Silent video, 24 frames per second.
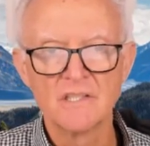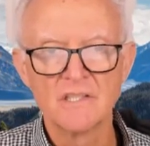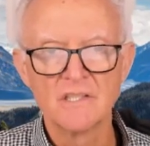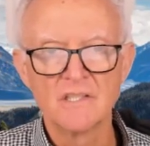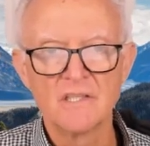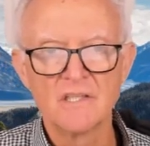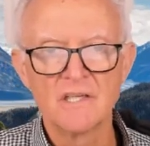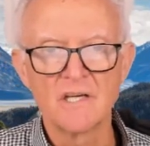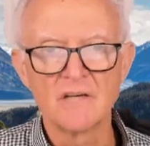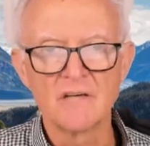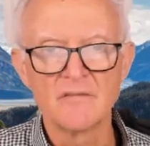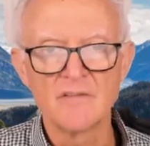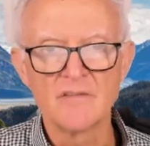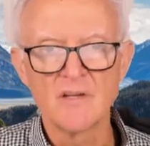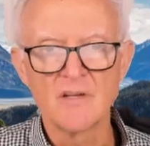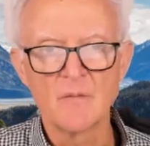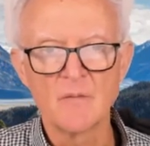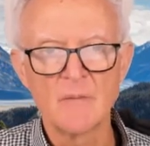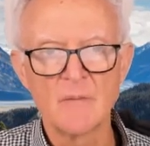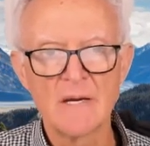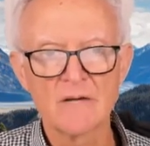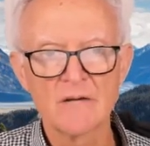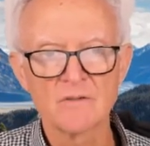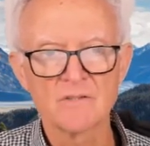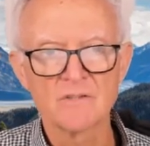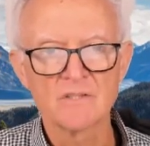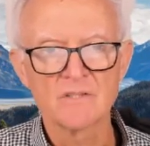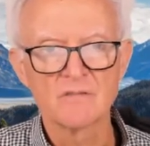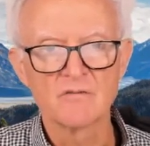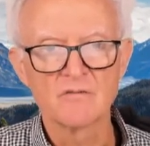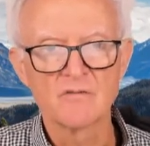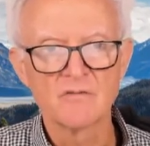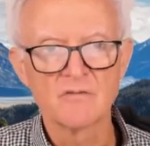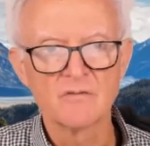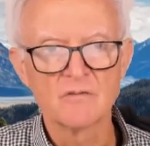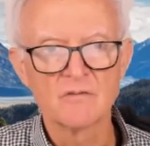of the amounts
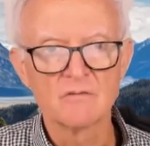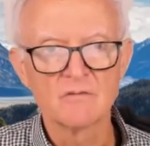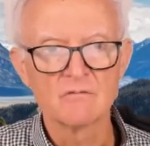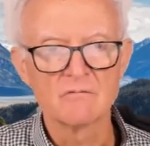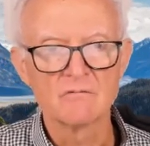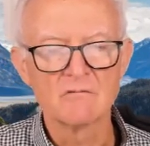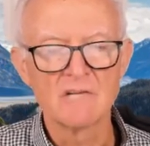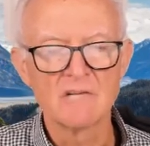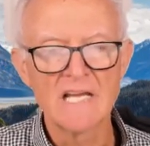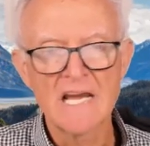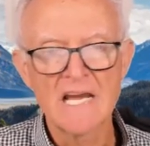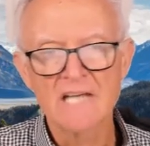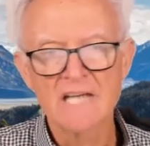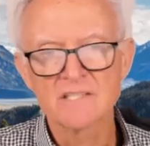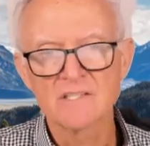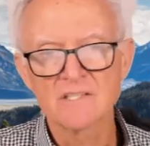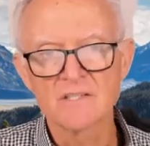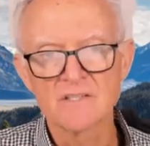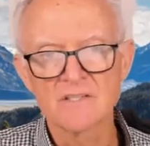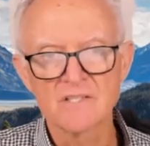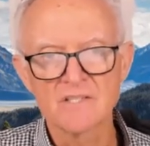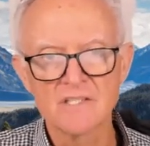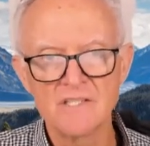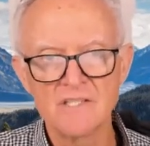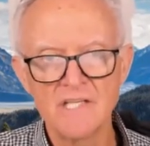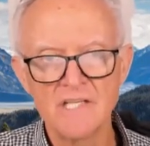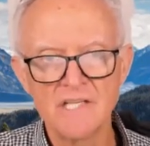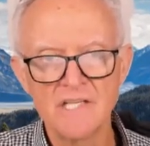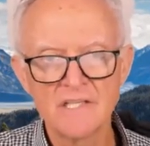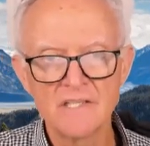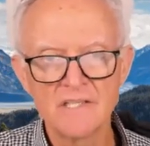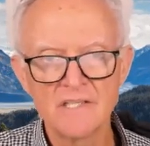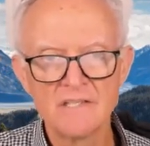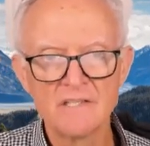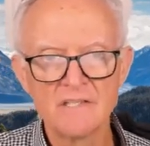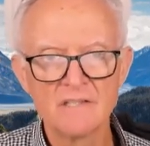of reactants
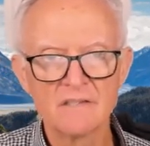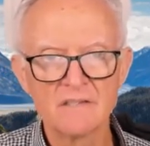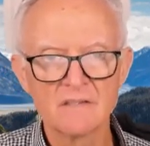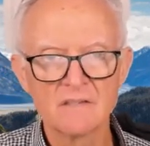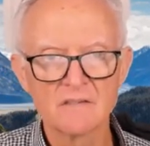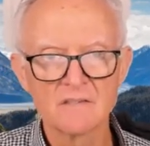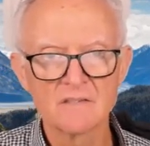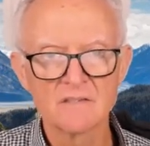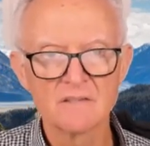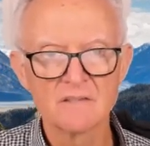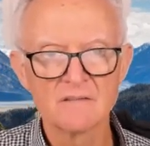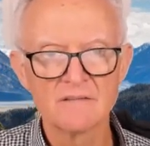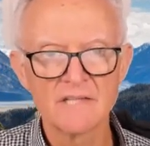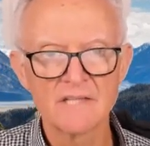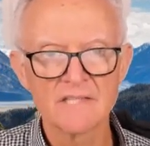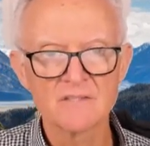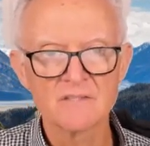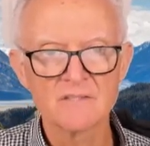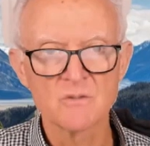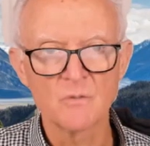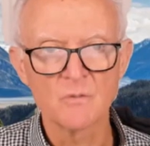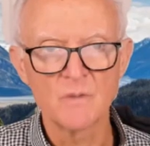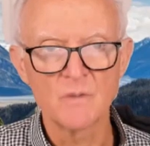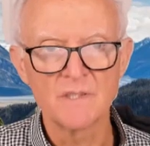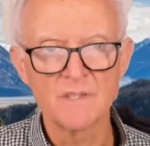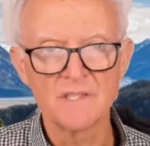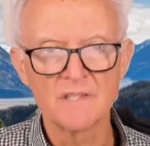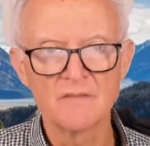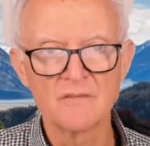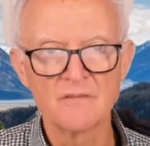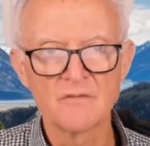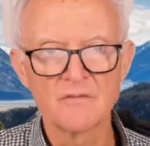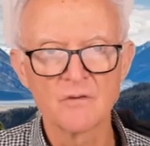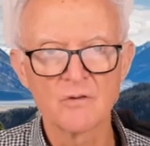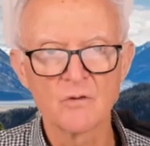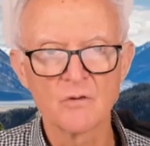needed. That's what we
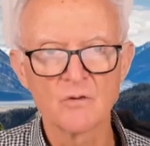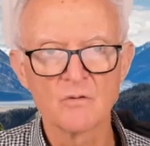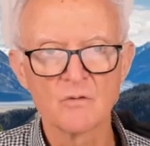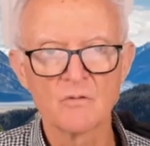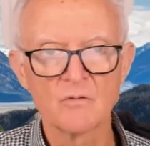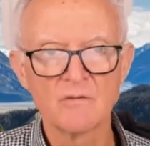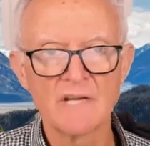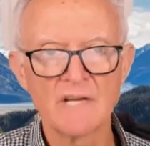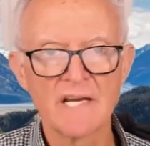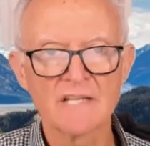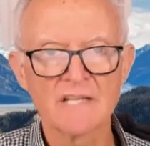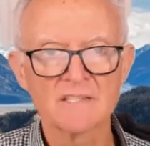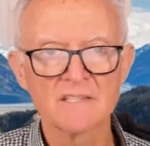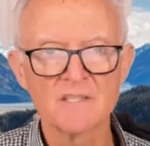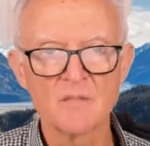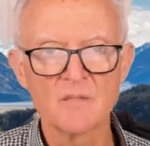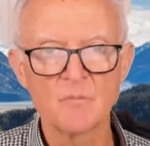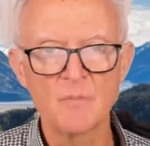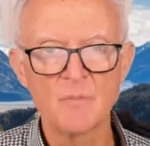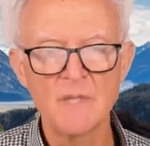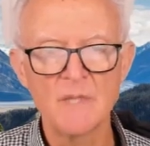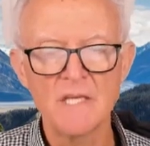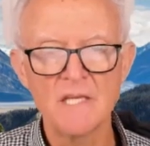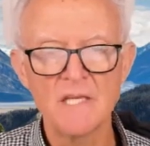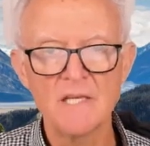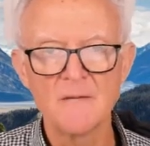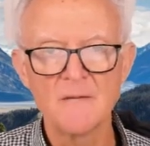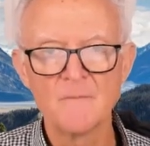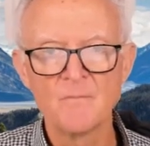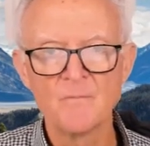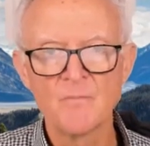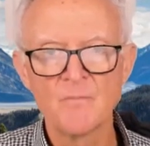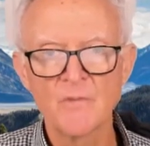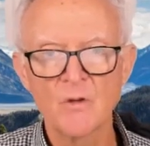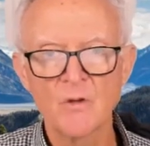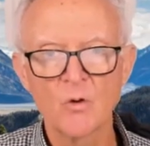did for reactant B,
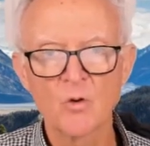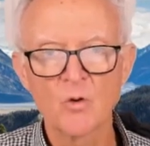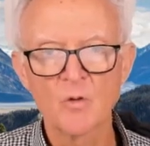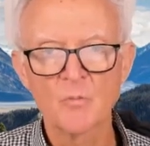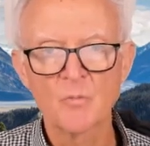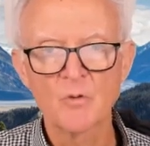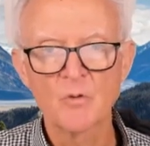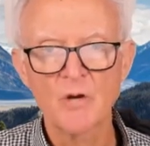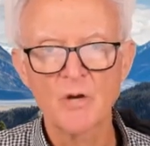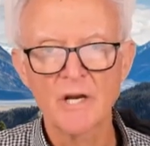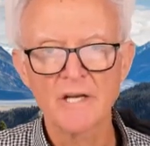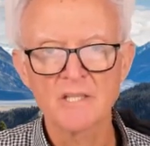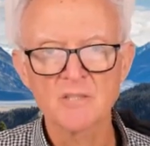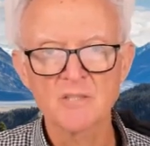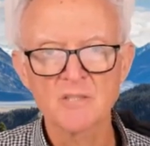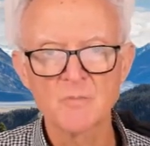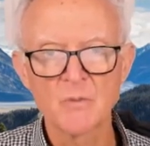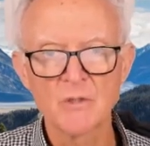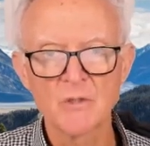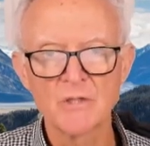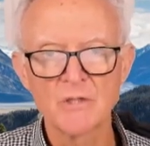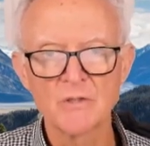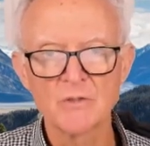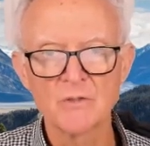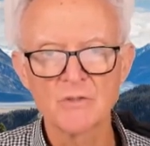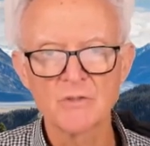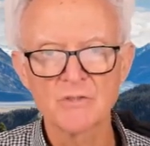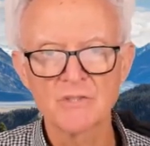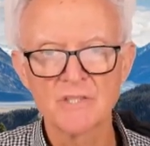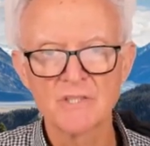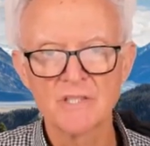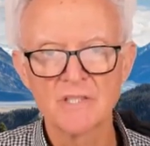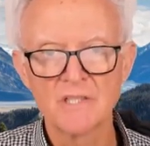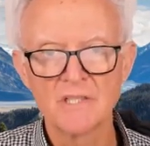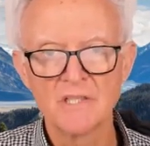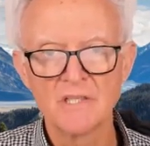or products
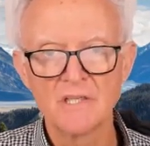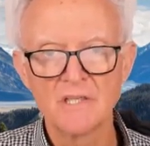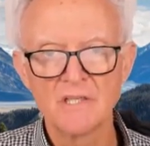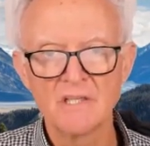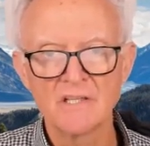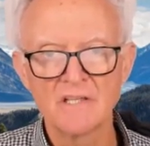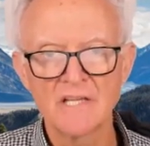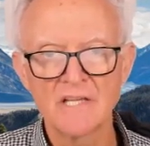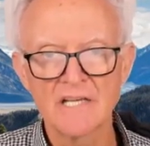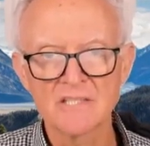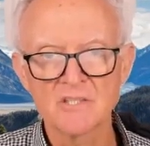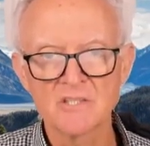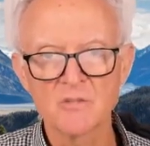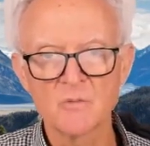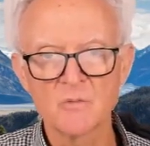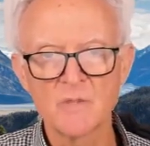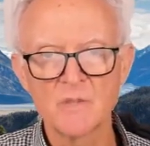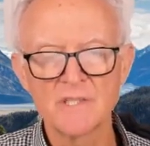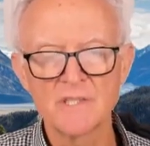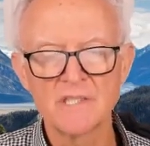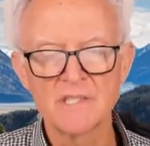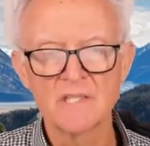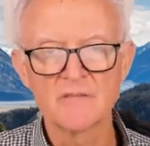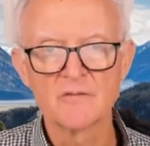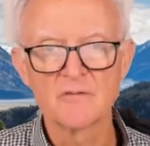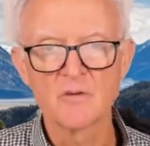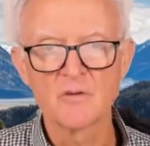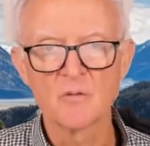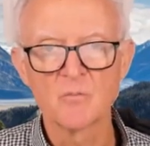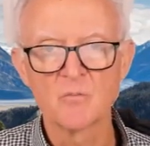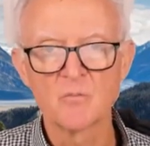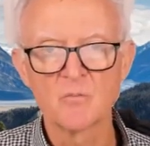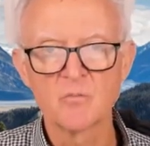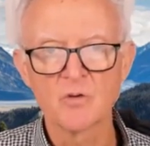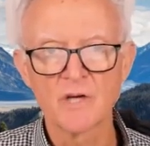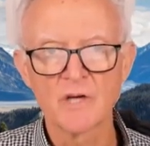produced. That's what we did for
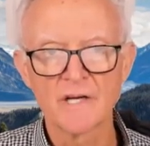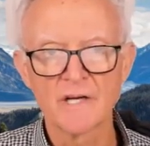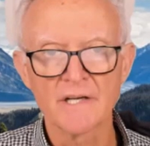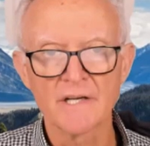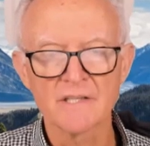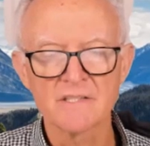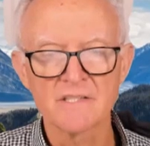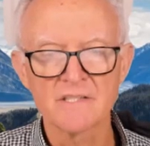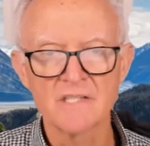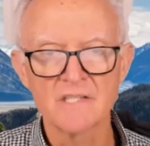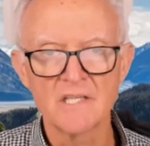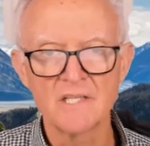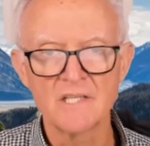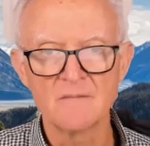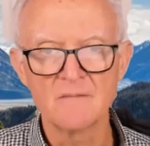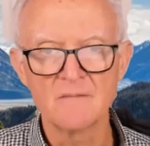product C.